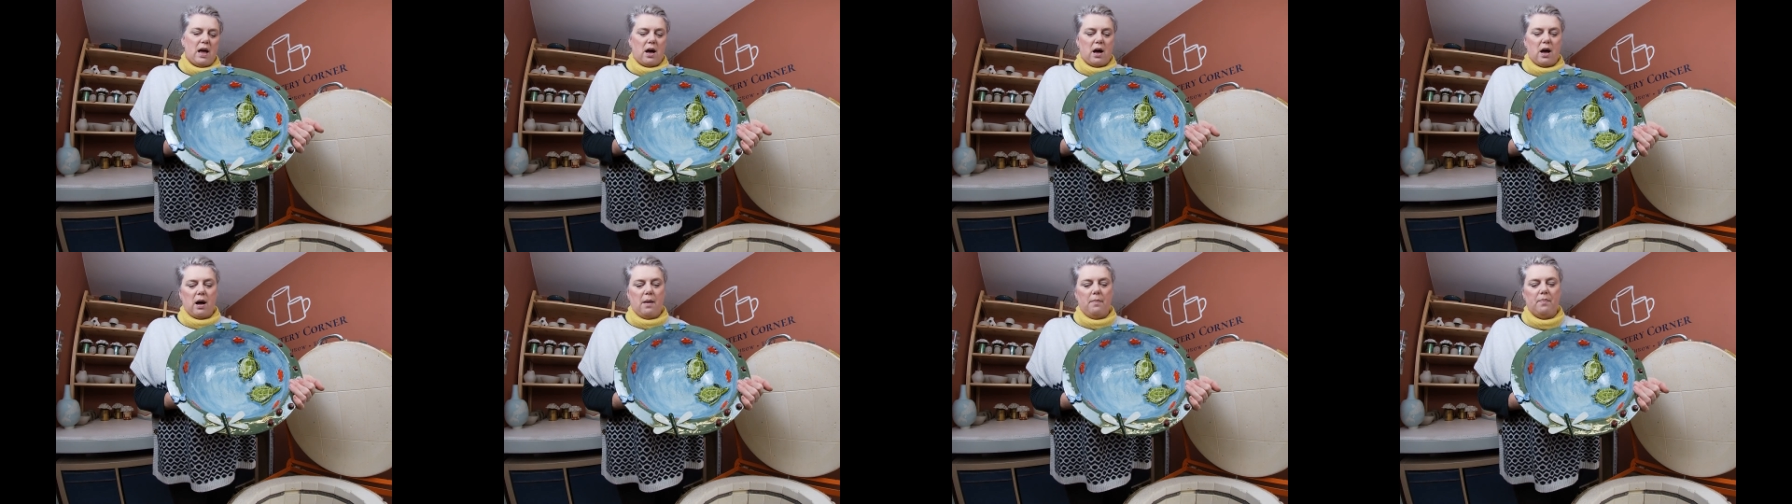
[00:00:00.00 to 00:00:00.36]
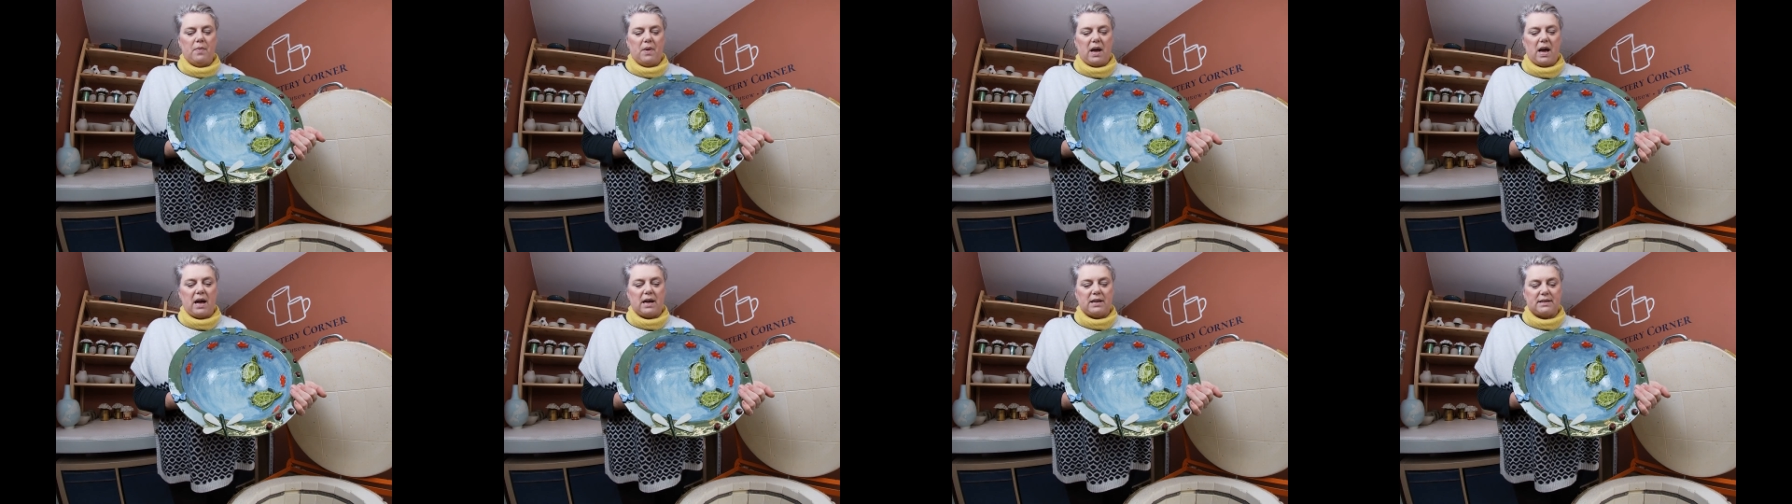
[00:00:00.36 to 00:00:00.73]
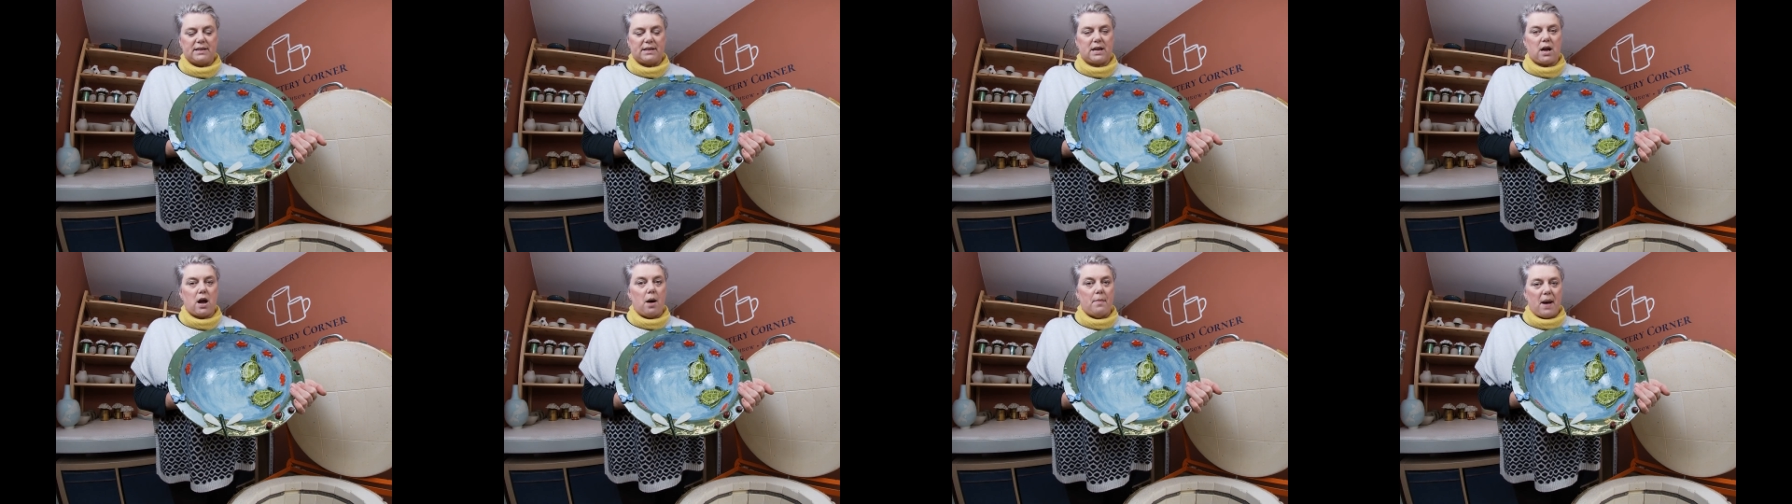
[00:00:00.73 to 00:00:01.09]

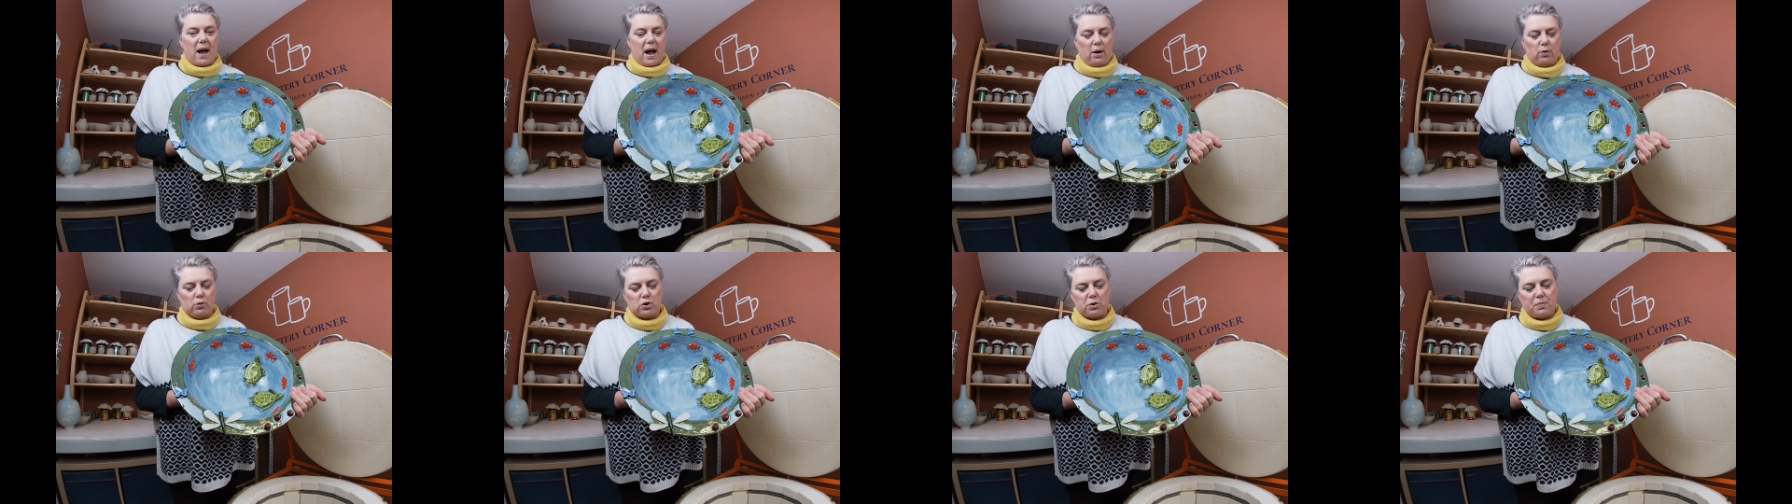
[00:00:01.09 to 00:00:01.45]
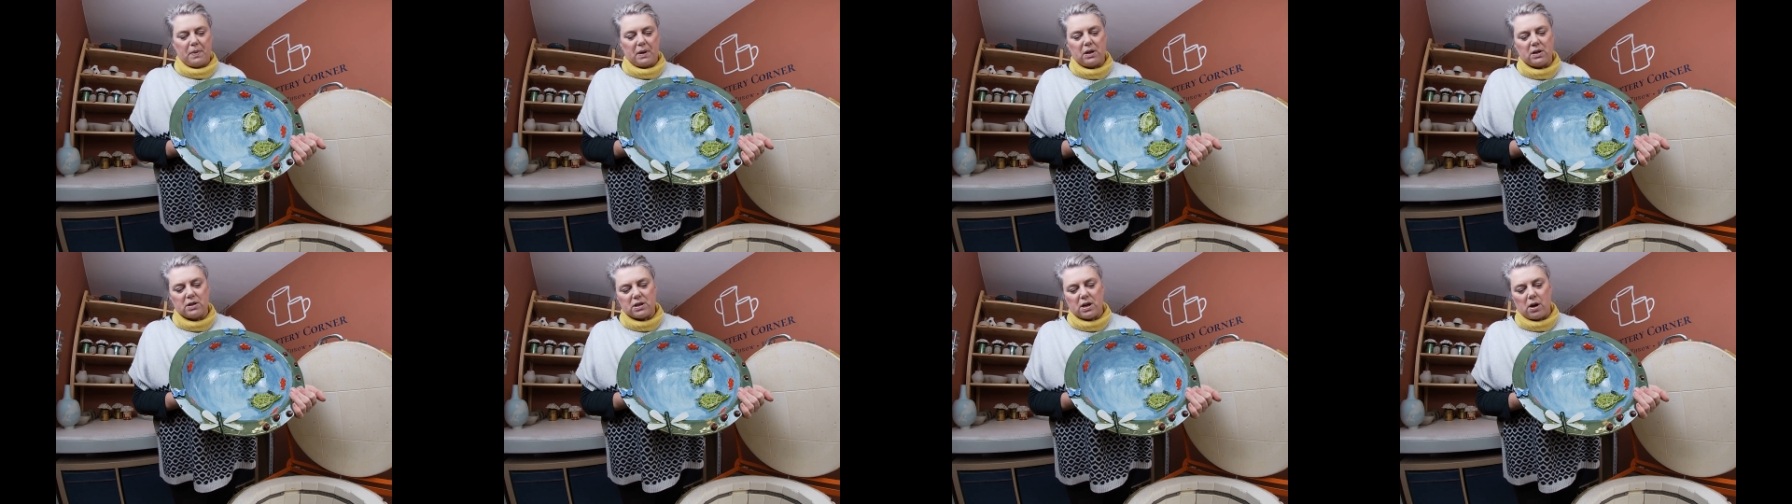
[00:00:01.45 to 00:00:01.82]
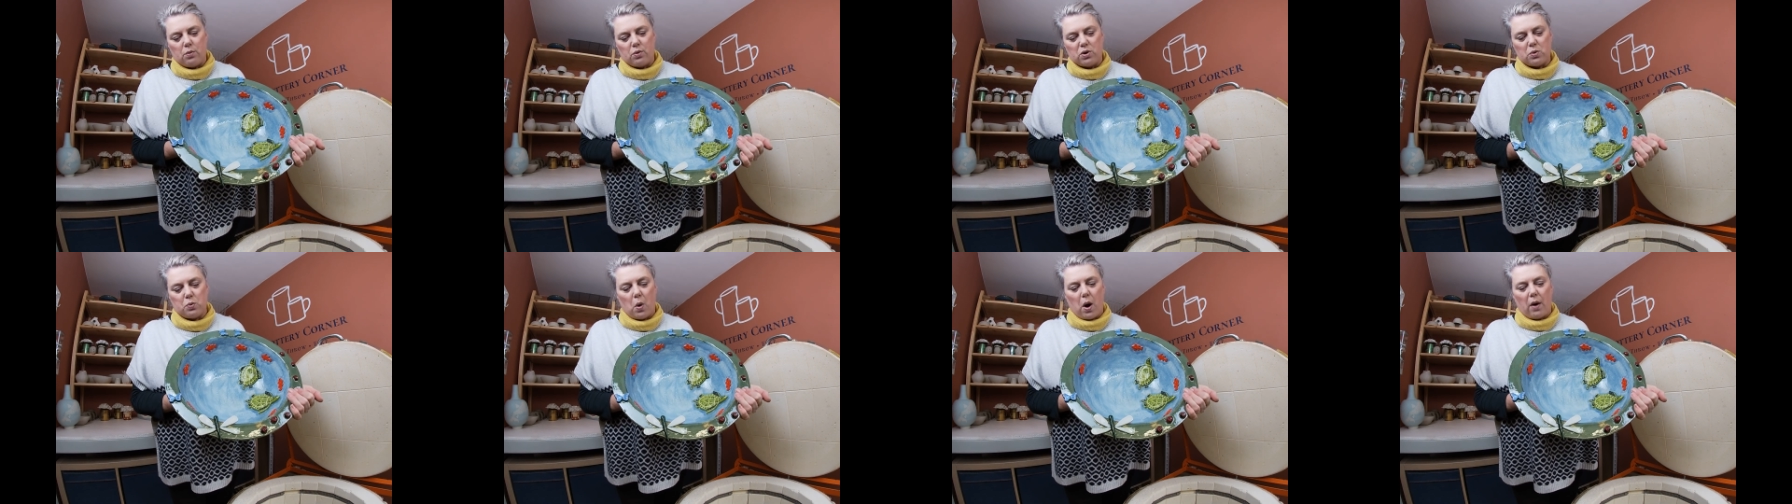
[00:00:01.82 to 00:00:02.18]
has come out, because I
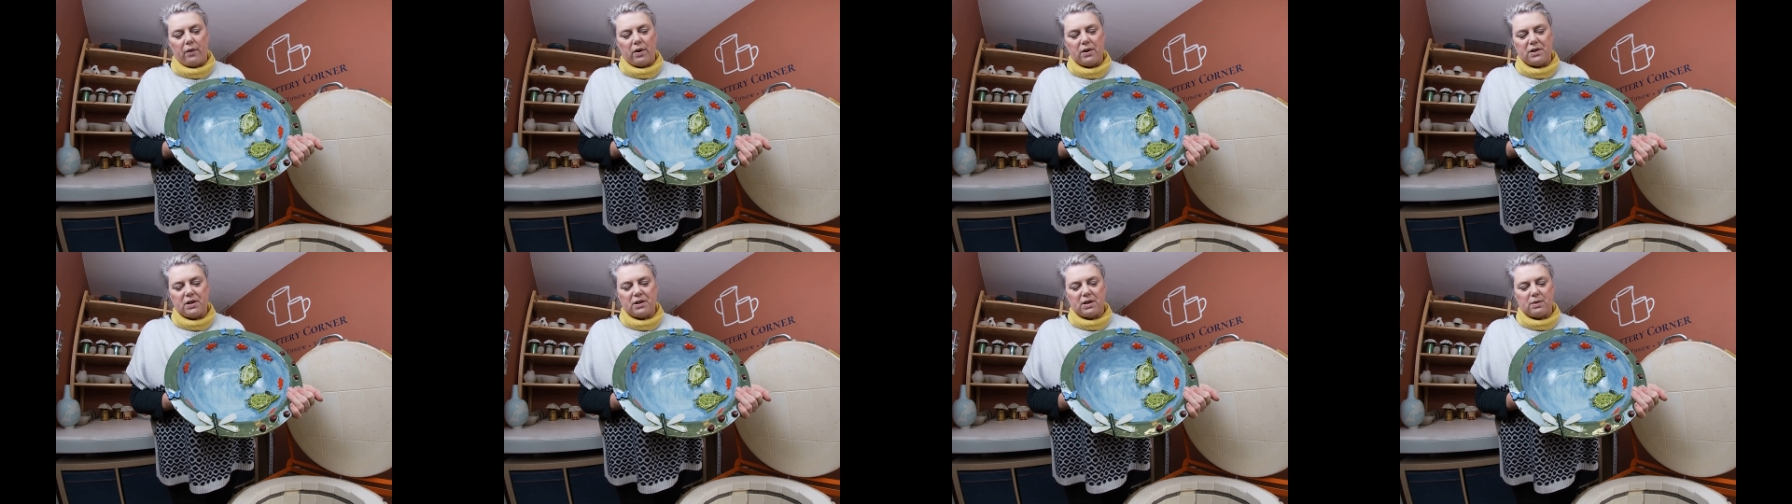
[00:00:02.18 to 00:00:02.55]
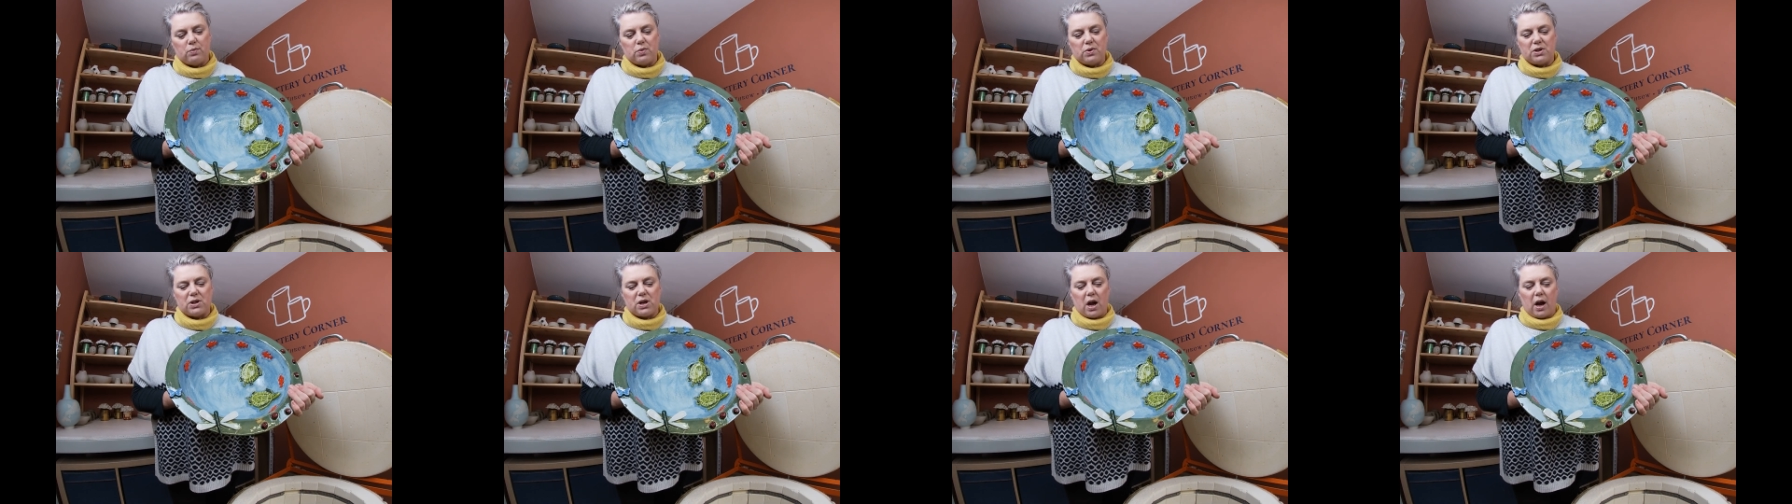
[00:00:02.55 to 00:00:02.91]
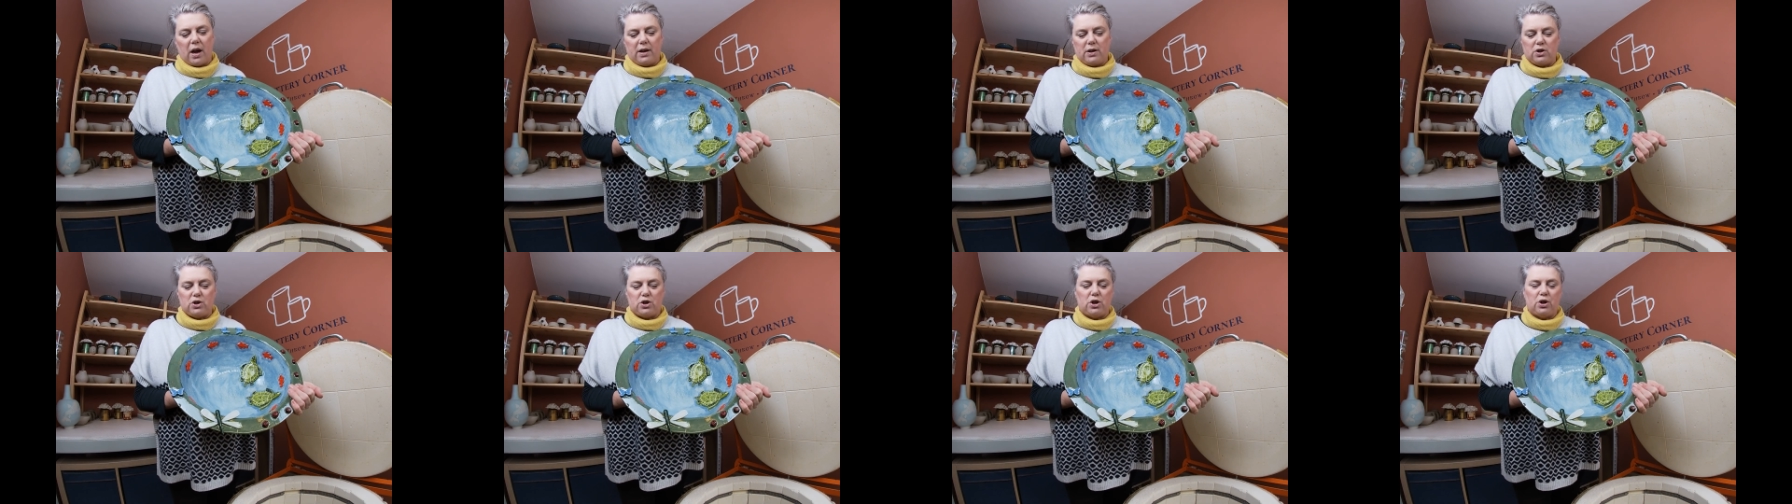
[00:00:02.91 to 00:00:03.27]
was worried that it was
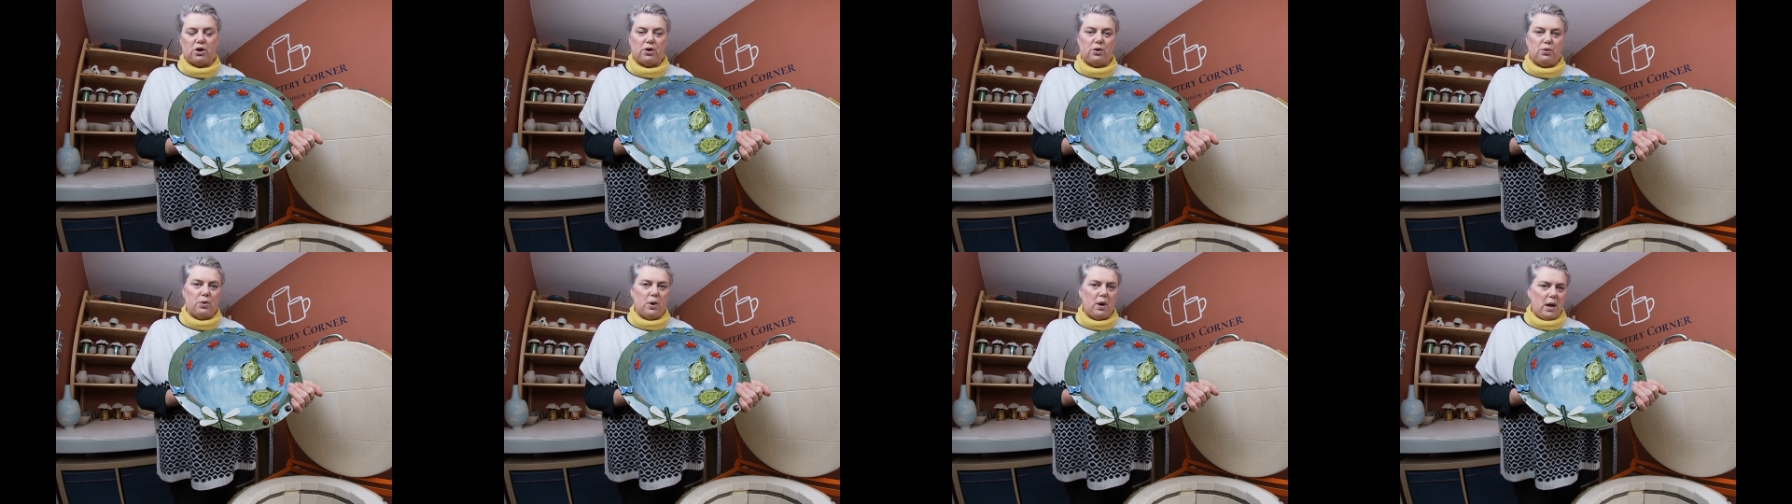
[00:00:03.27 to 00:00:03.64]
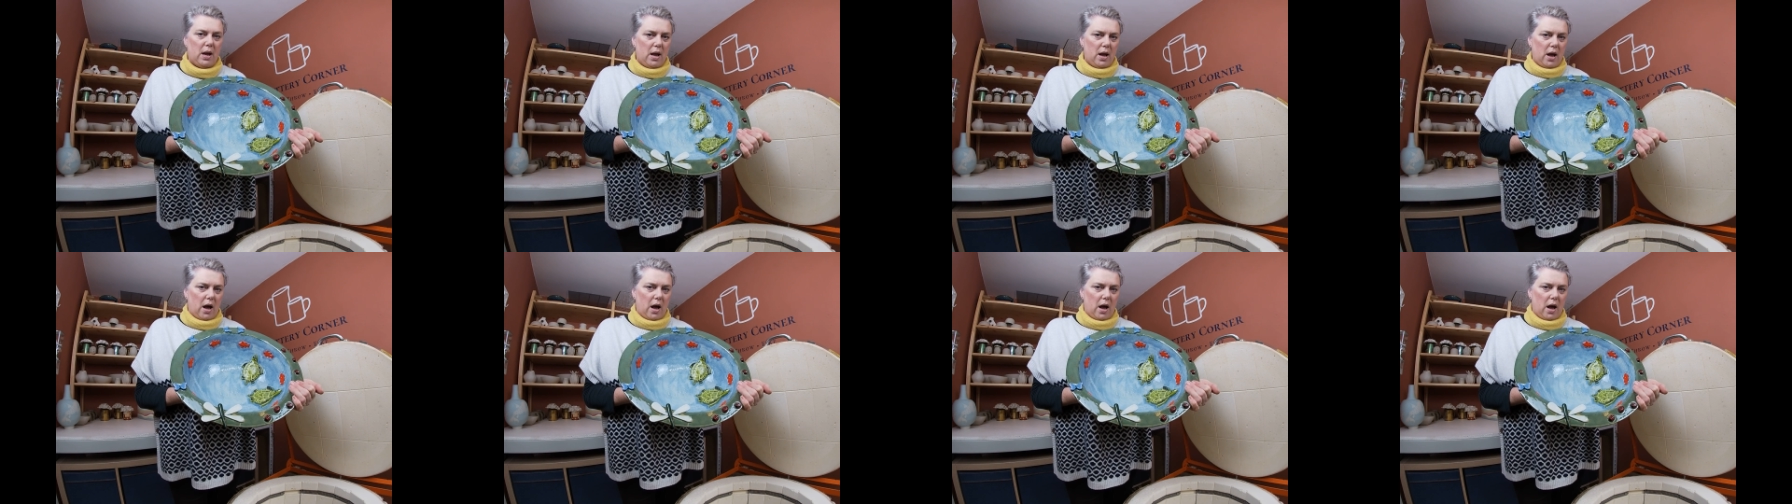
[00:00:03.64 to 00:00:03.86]
going to